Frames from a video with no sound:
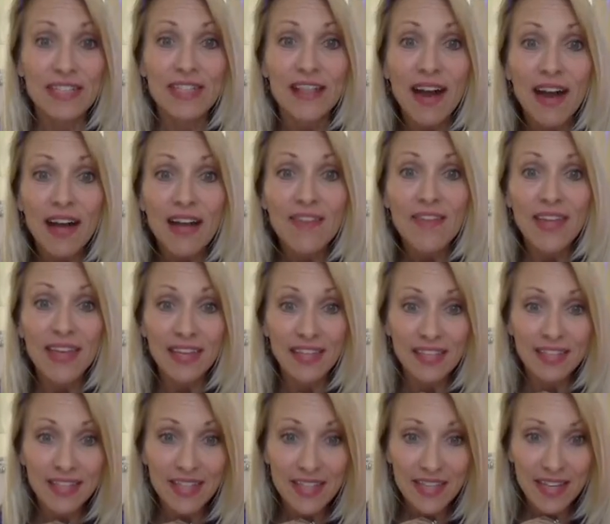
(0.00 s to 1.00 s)
dive
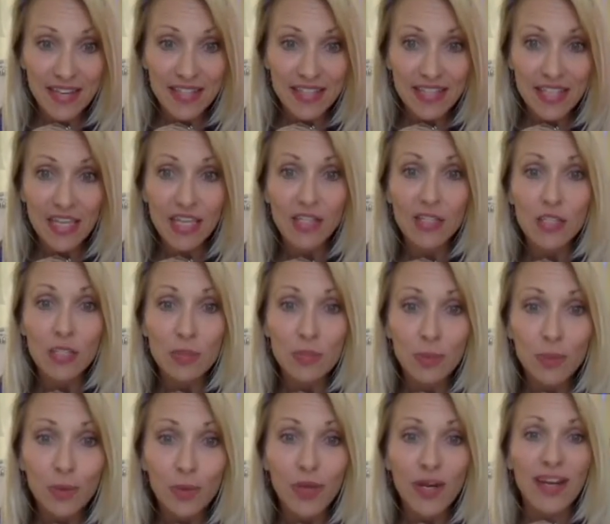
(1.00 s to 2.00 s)
into this,
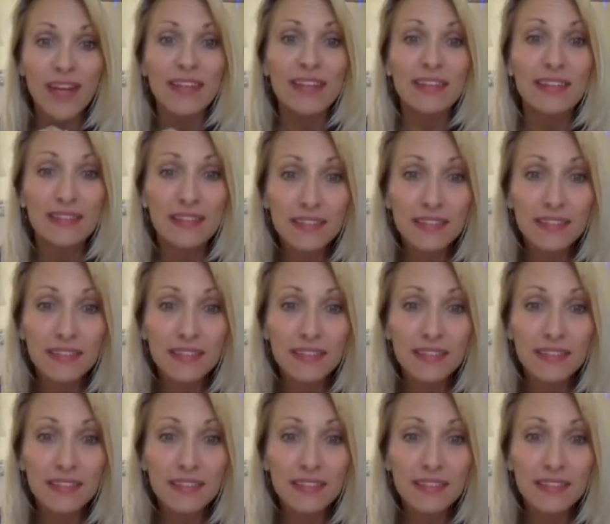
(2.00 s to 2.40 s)
explore it,